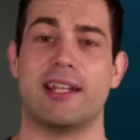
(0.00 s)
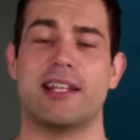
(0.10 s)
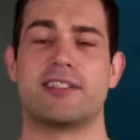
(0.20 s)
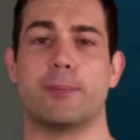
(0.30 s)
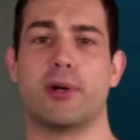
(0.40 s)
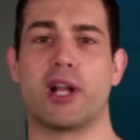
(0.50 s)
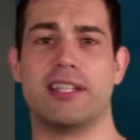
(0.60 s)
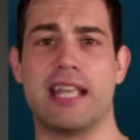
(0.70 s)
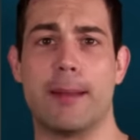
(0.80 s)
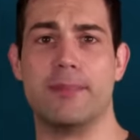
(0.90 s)
it is to put on
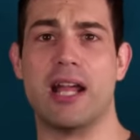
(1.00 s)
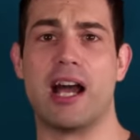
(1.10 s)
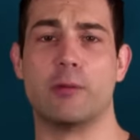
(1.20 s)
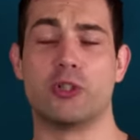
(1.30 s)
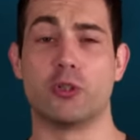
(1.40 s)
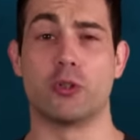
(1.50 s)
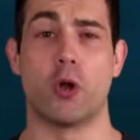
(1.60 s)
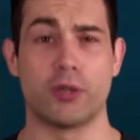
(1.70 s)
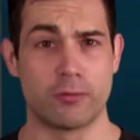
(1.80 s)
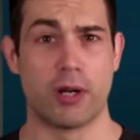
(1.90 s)
the M9, which you could
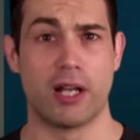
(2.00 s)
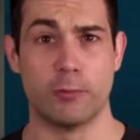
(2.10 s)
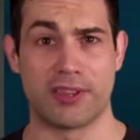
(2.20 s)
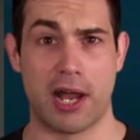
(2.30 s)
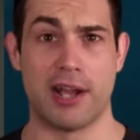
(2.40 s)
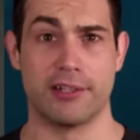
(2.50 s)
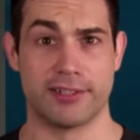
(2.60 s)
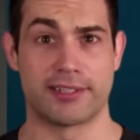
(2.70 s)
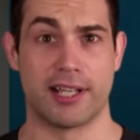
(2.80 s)
only run with iron